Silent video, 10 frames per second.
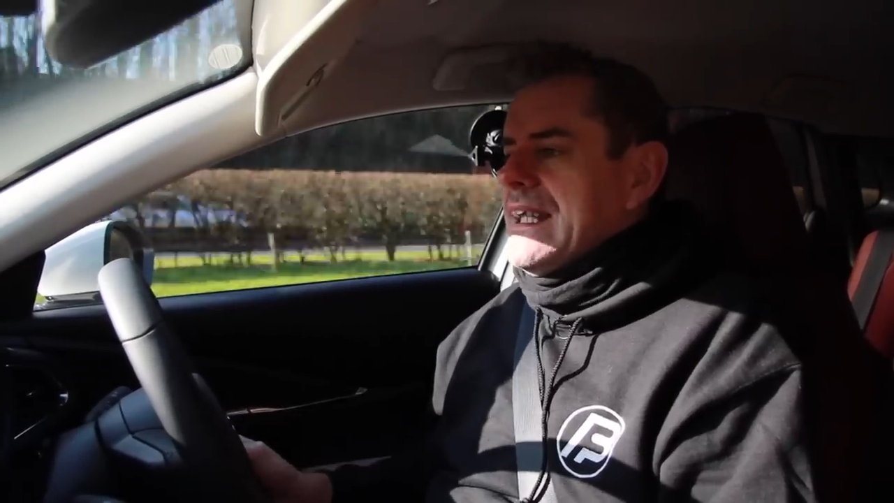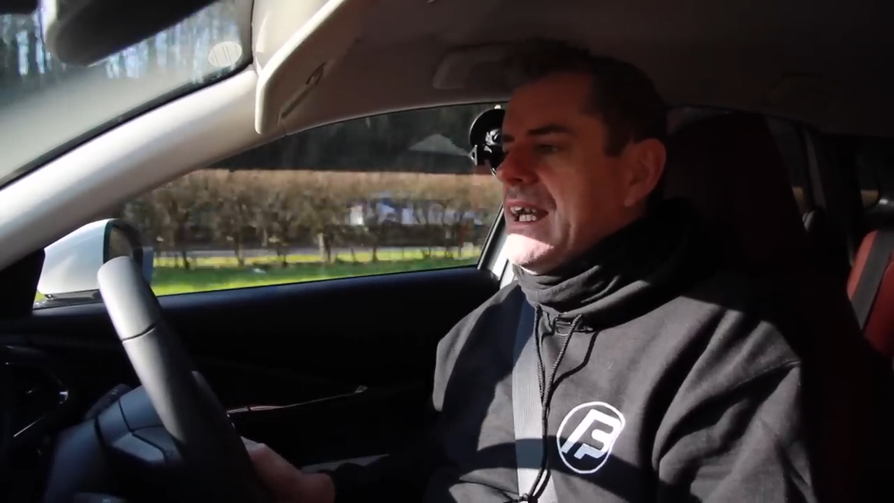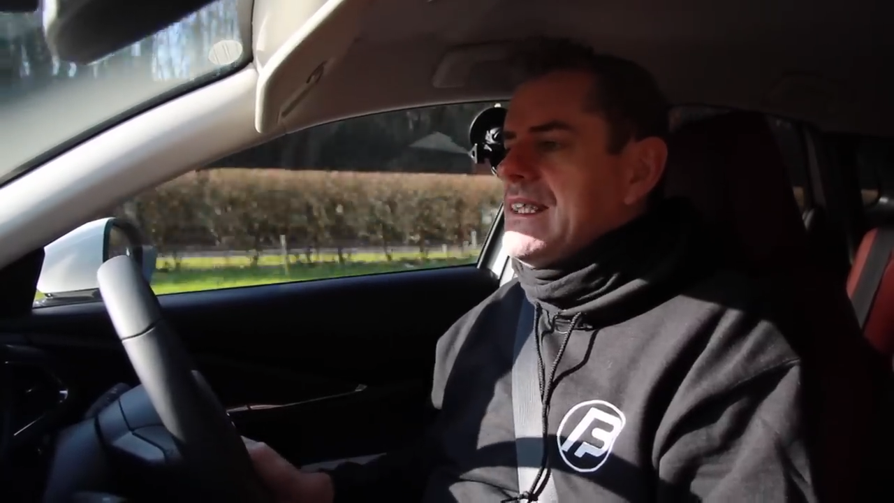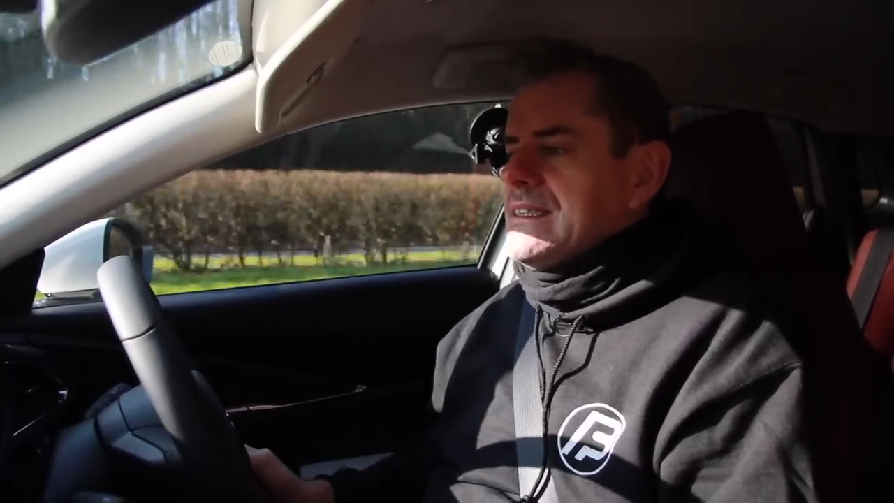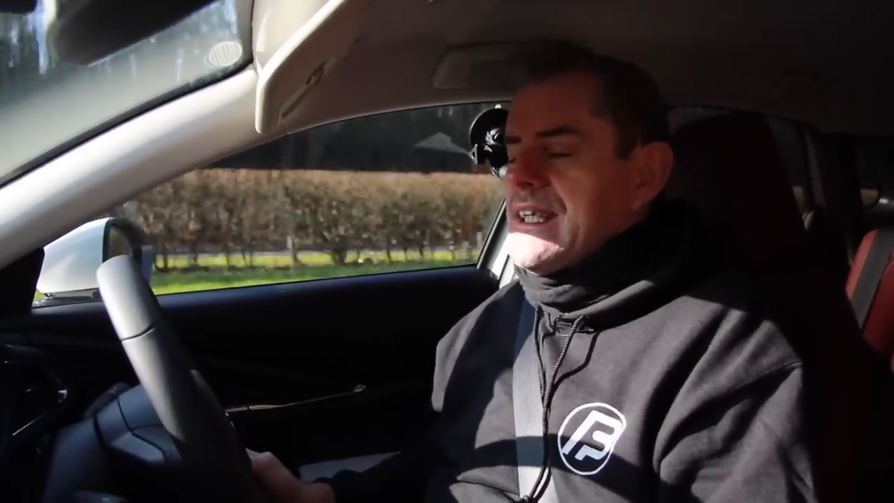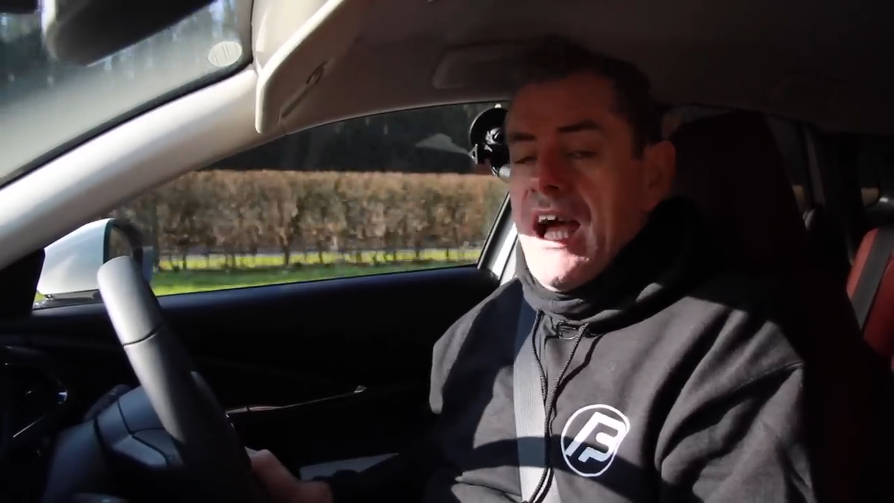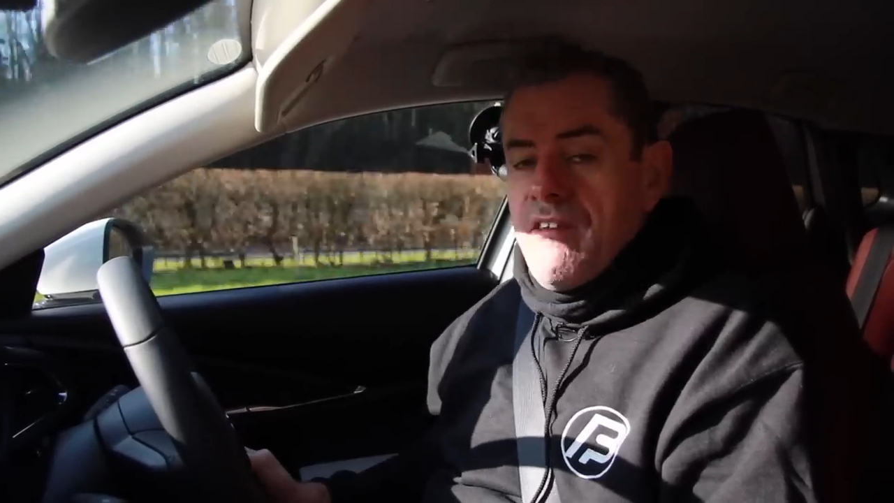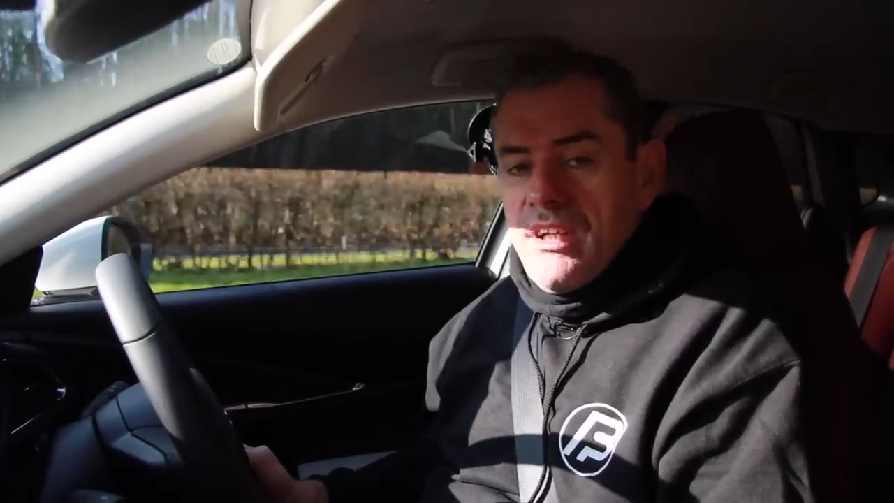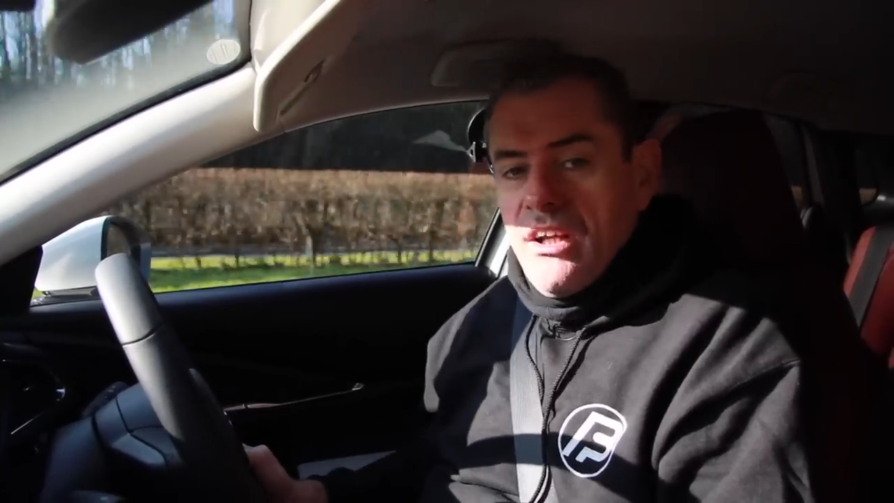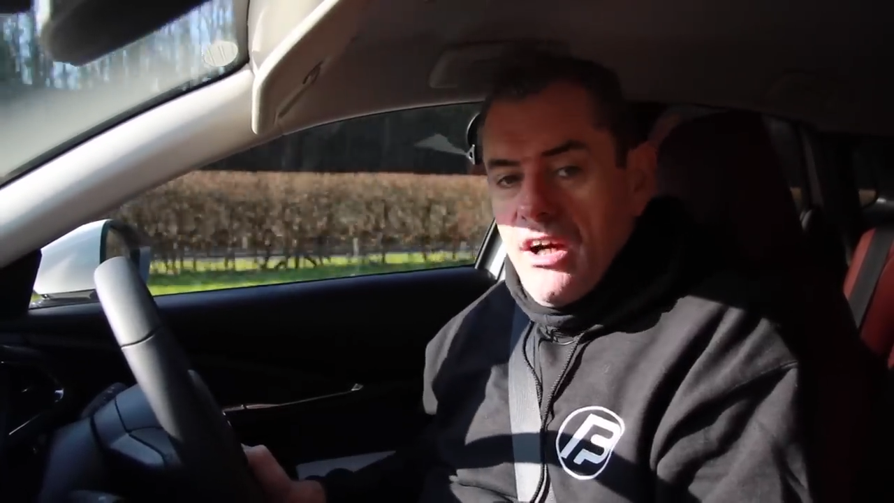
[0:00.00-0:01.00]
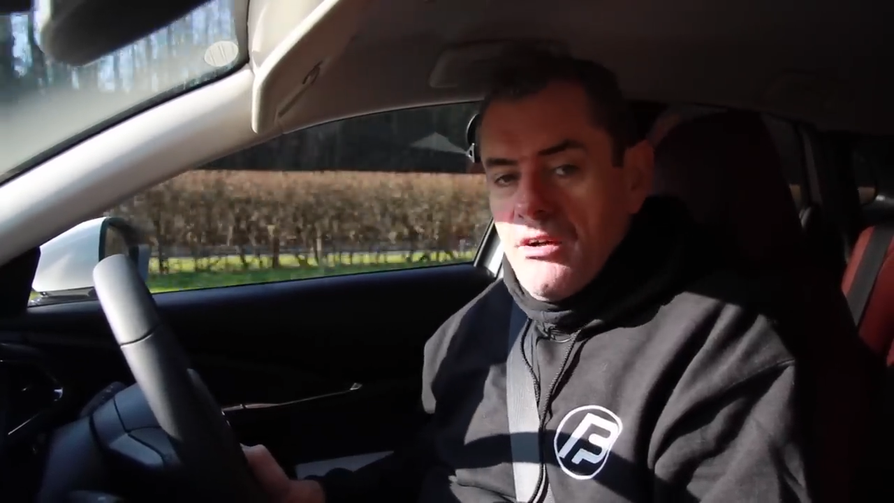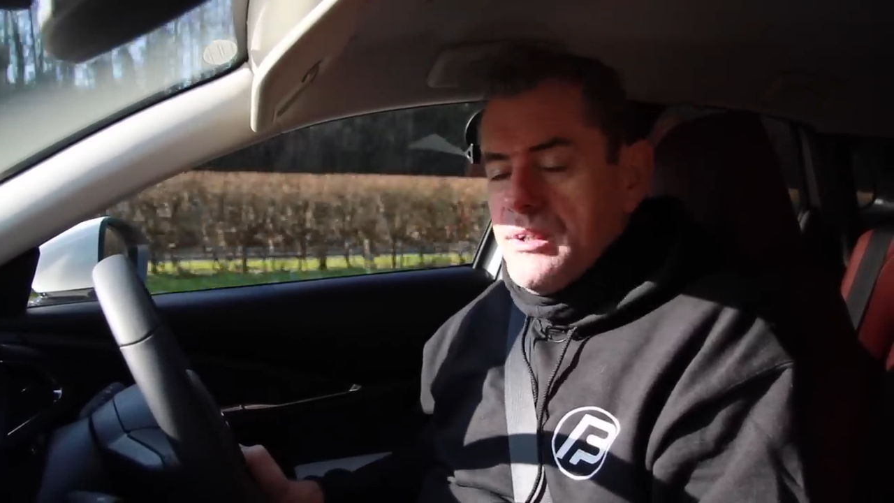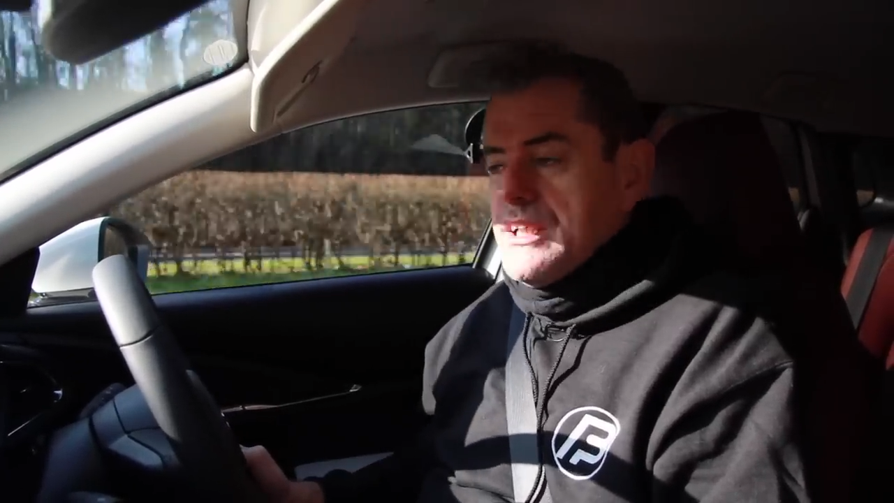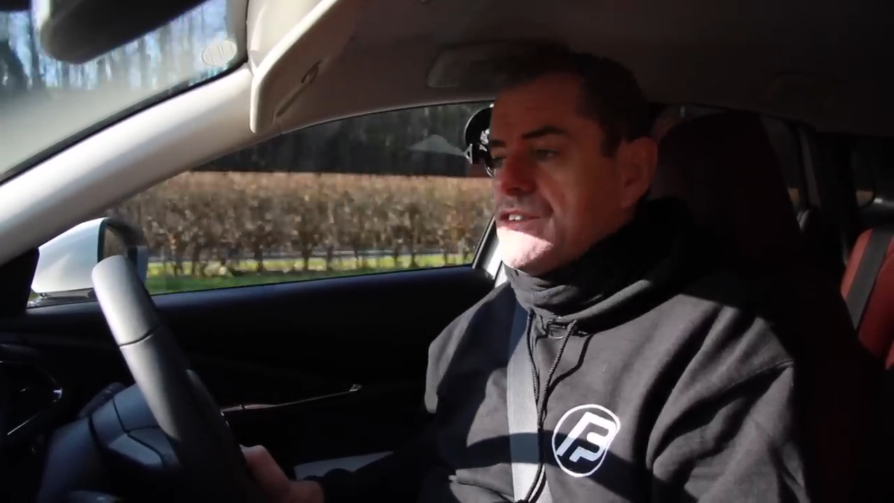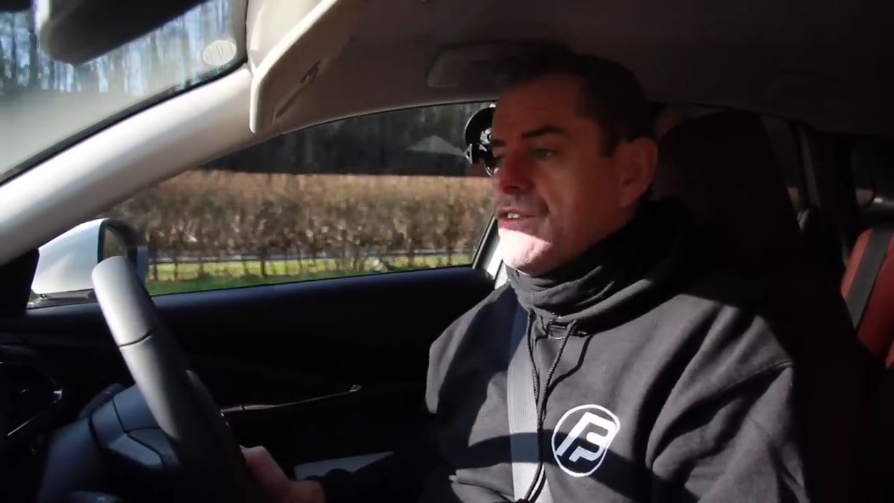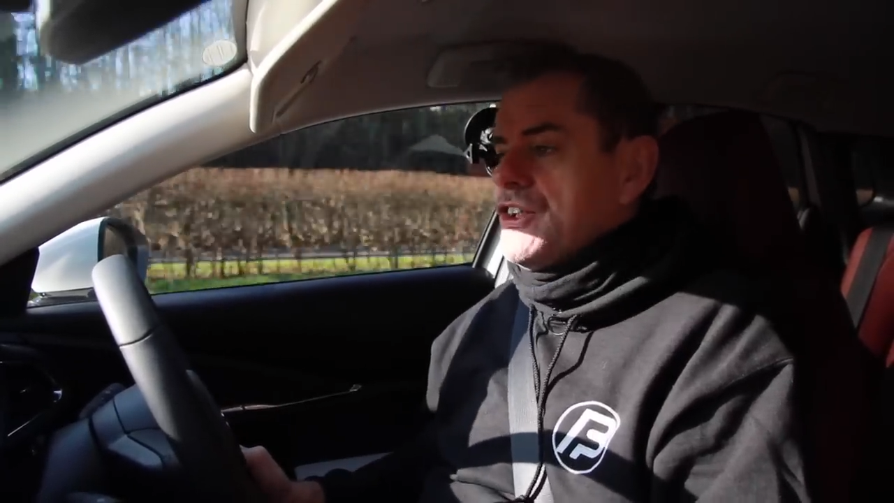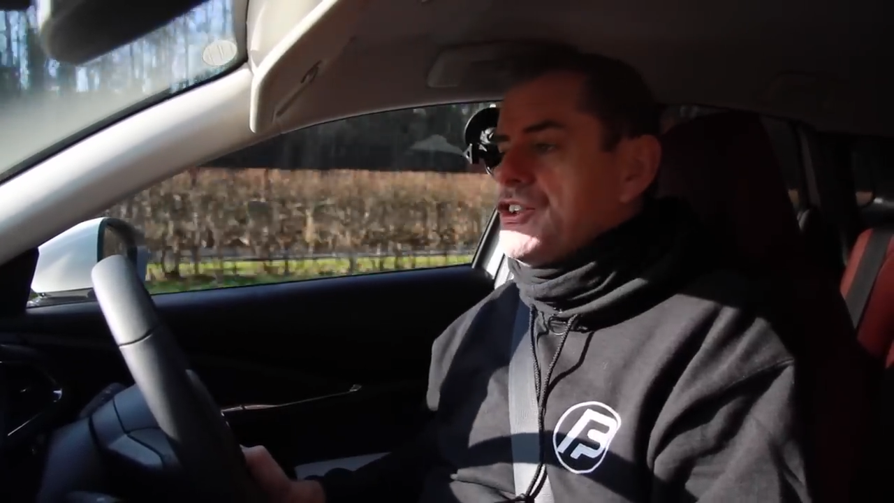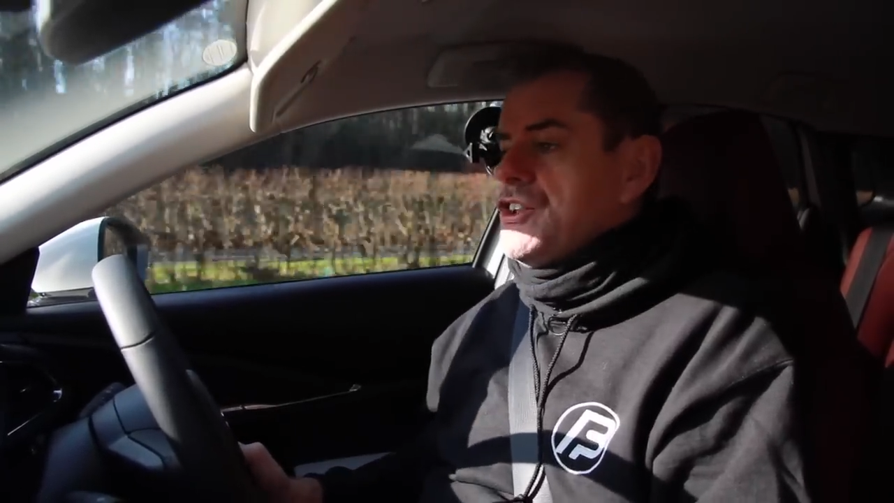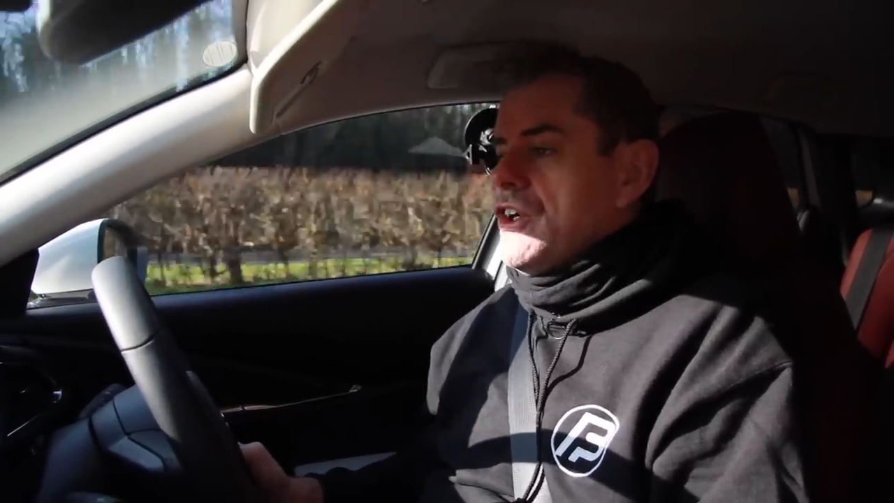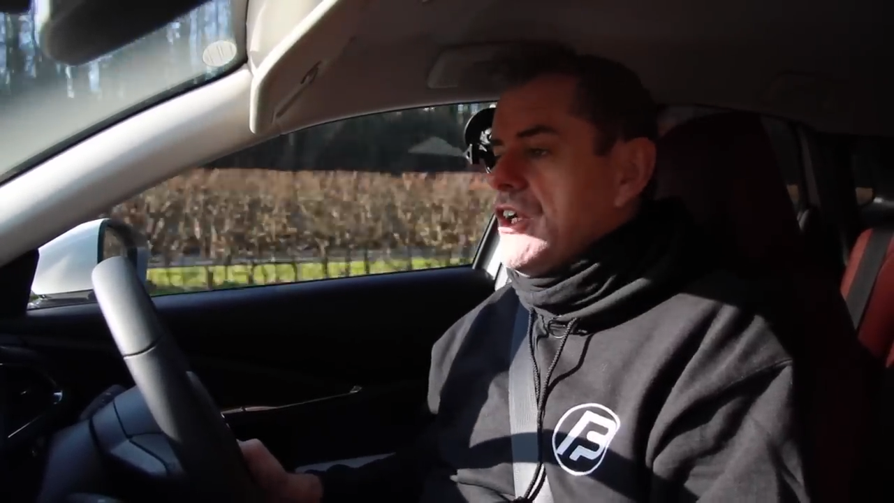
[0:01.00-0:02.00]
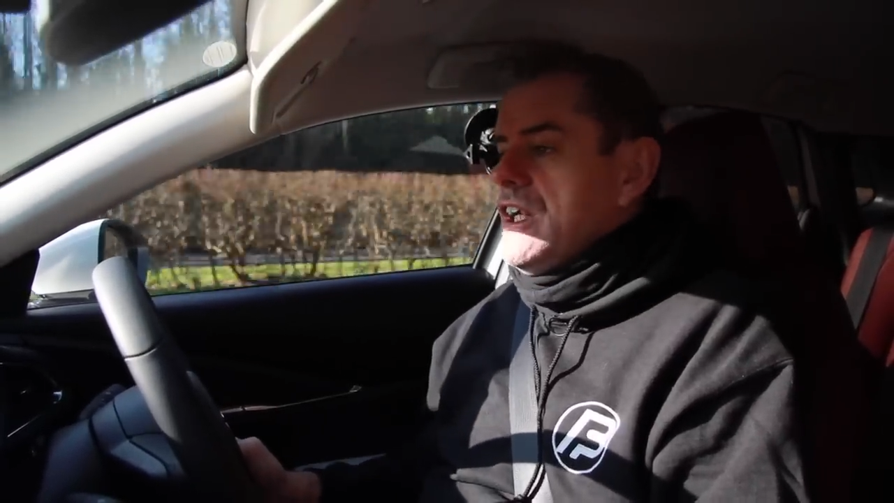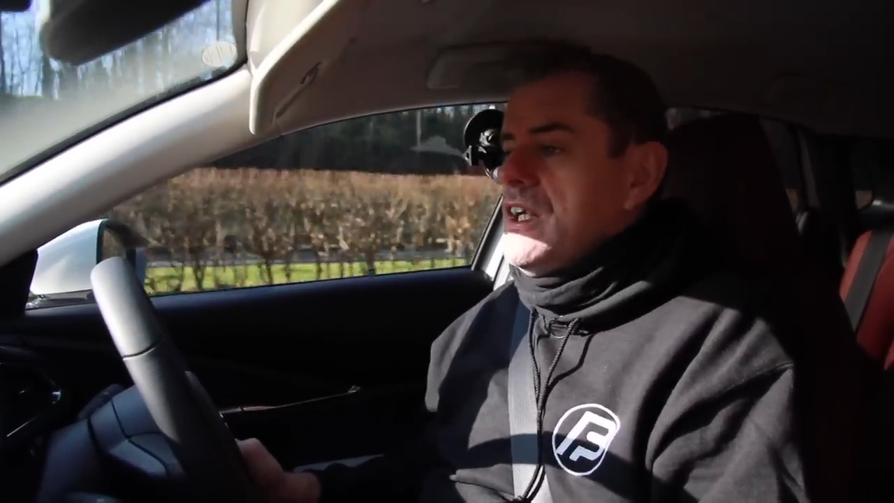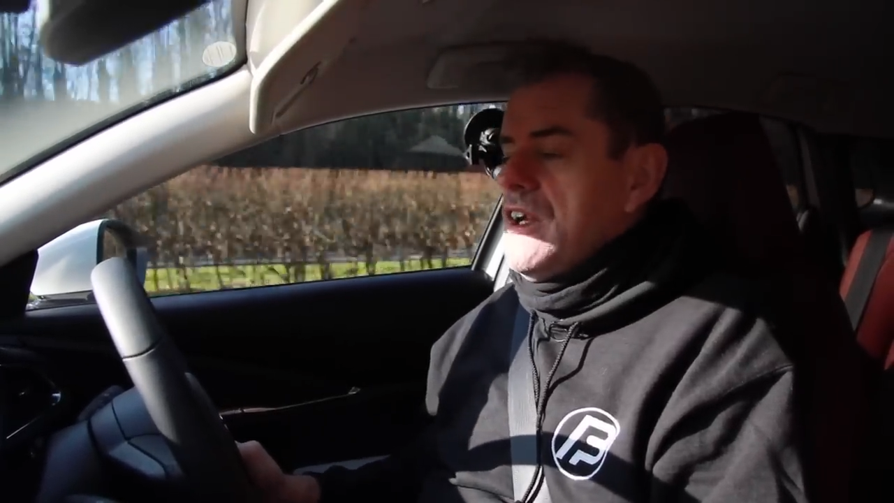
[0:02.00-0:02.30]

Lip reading: delighted to have you along with us for the journey.